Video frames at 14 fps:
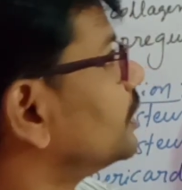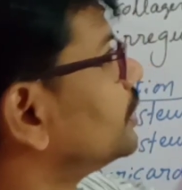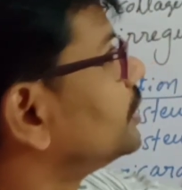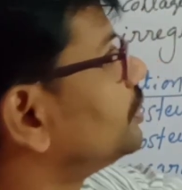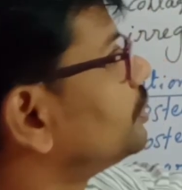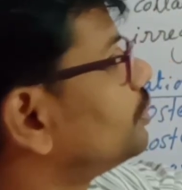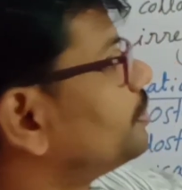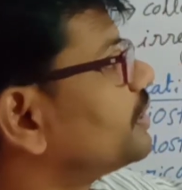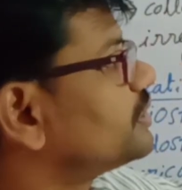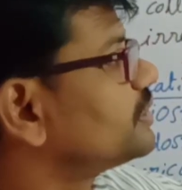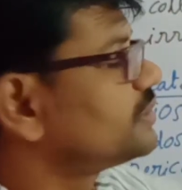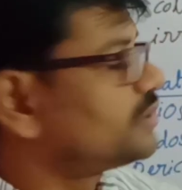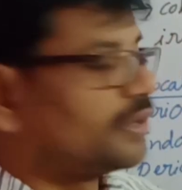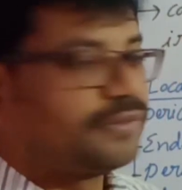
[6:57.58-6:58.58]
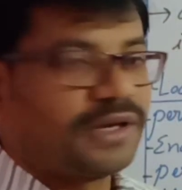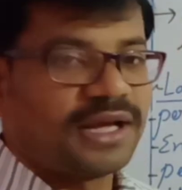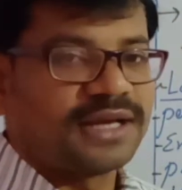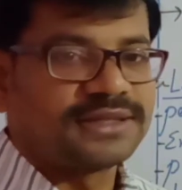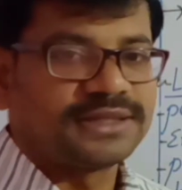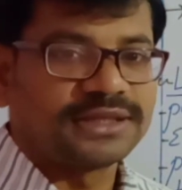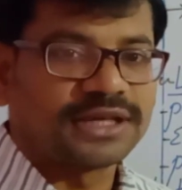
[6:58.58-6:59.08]
Due to presence of
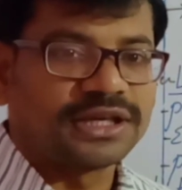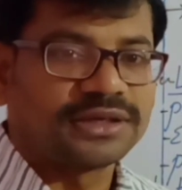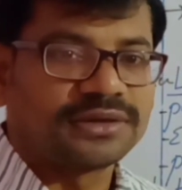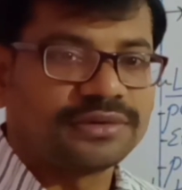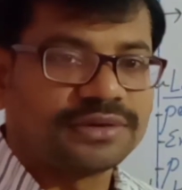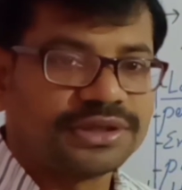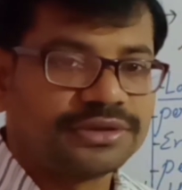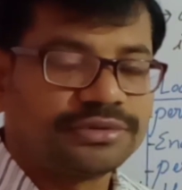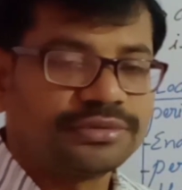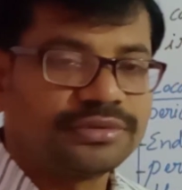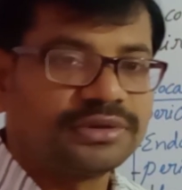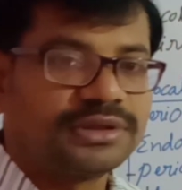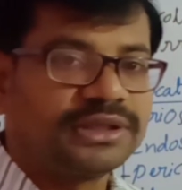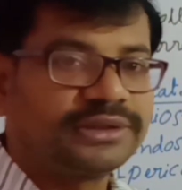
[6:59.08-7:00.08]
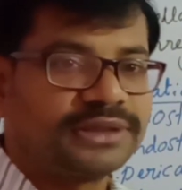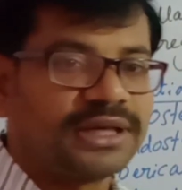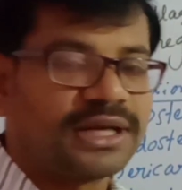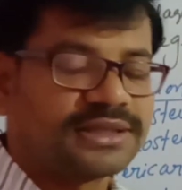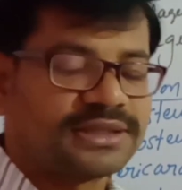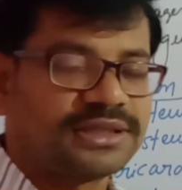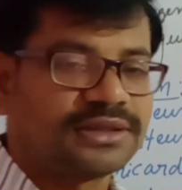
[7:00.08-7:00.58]
elastic connective tissue, this
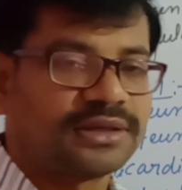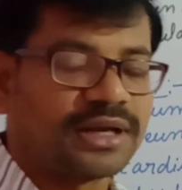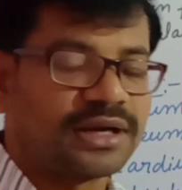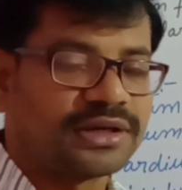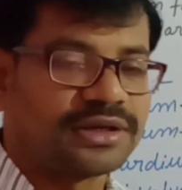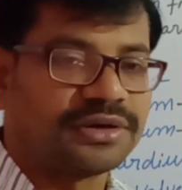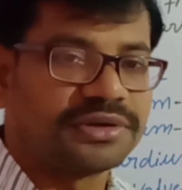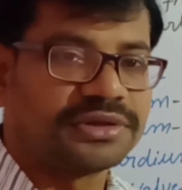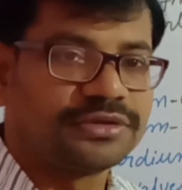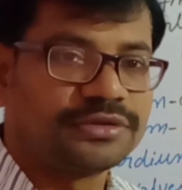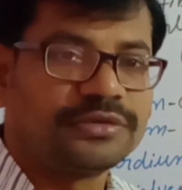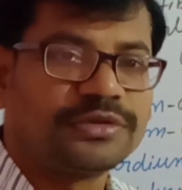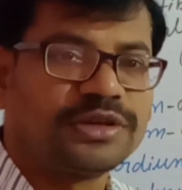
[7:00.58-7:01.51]
elastic connective tissue